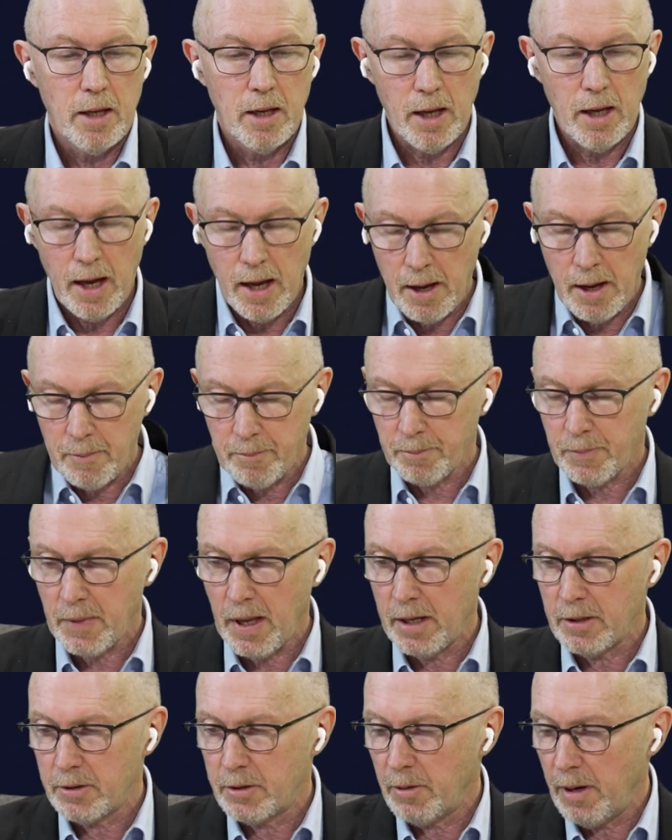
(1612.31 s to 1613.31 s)

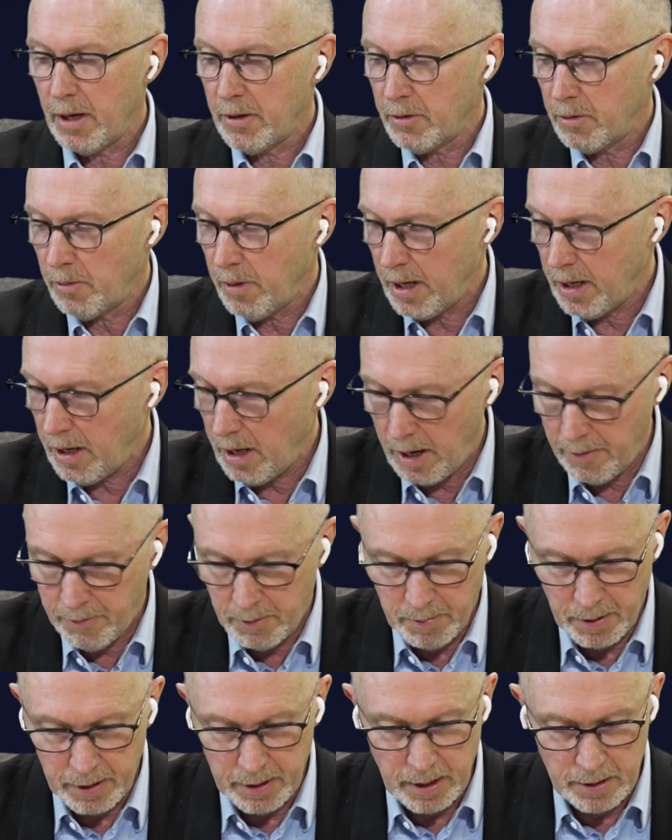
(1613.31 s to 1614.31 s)
And to Andrew and
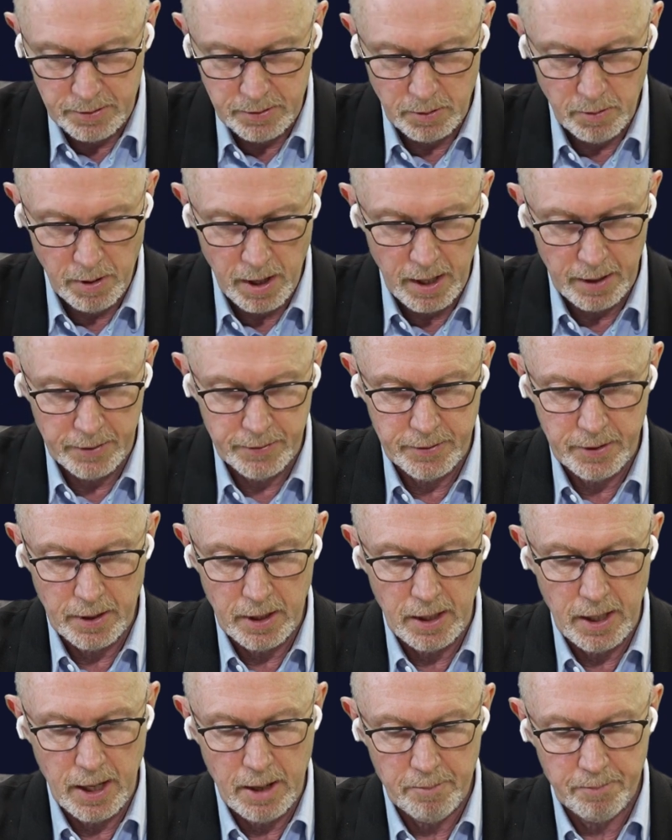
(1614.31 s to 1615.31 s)
everybody else who has
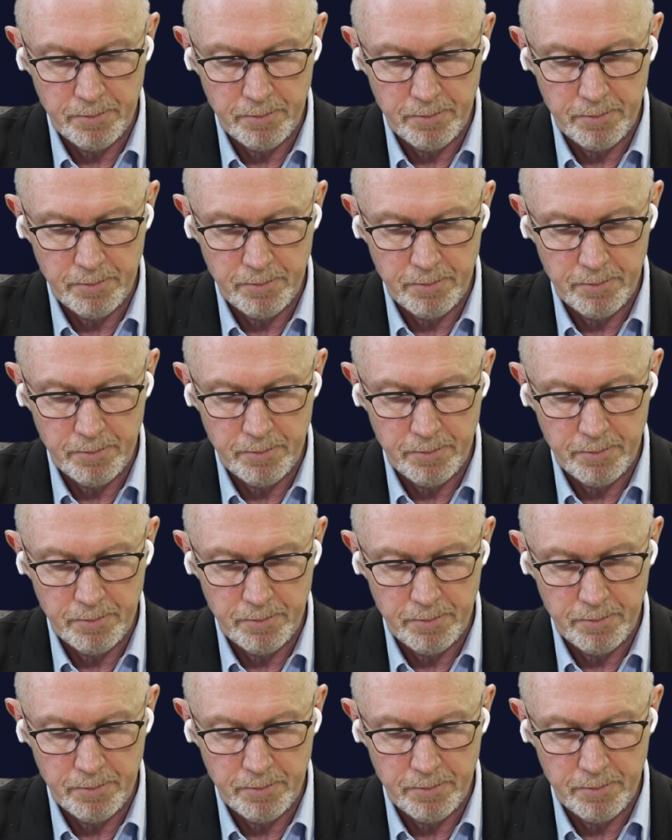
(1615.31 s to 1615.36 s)
the